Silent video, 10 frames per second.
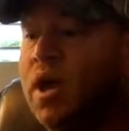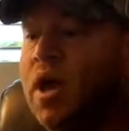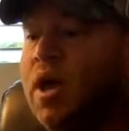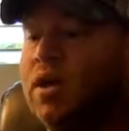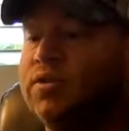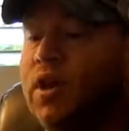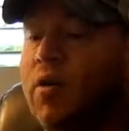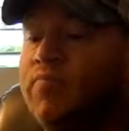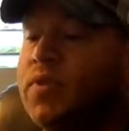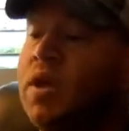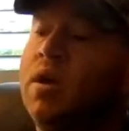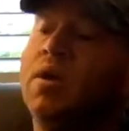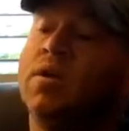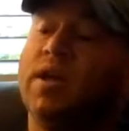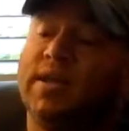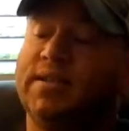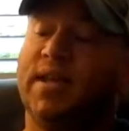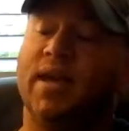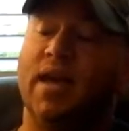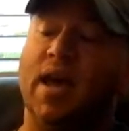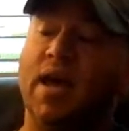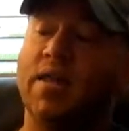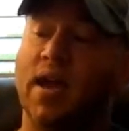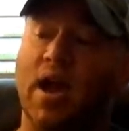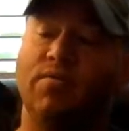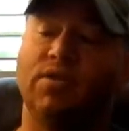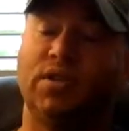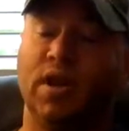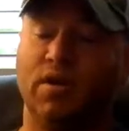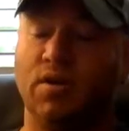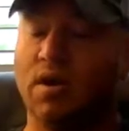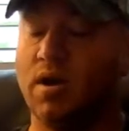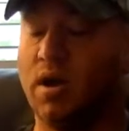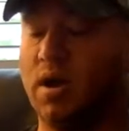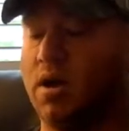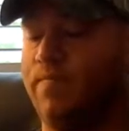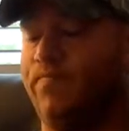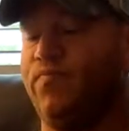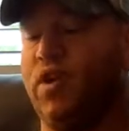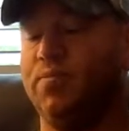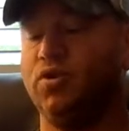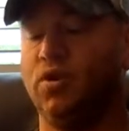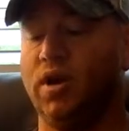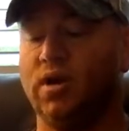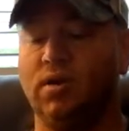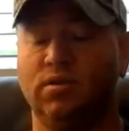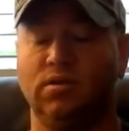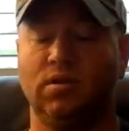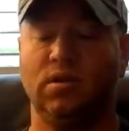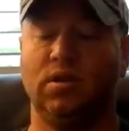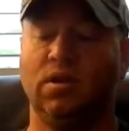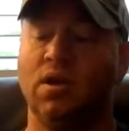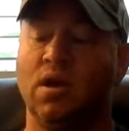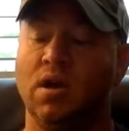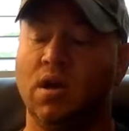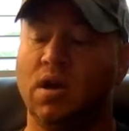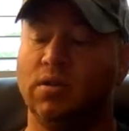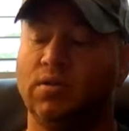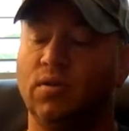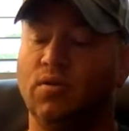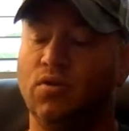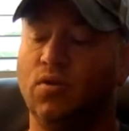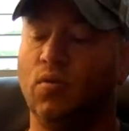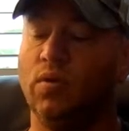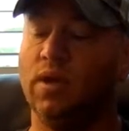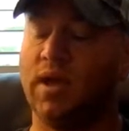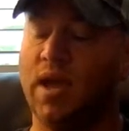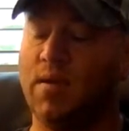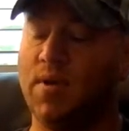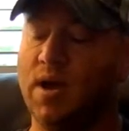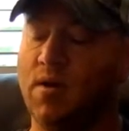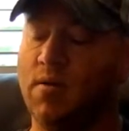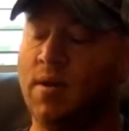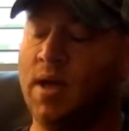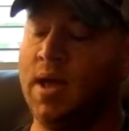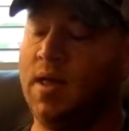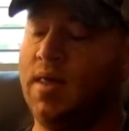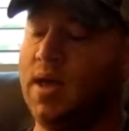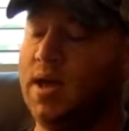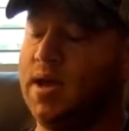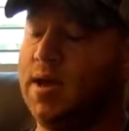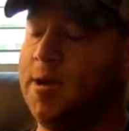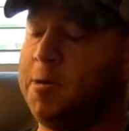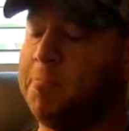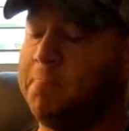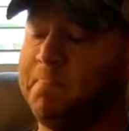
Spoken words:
boots. So that's it. The Irish Setter, Vapertrek, it's their new one that came out. They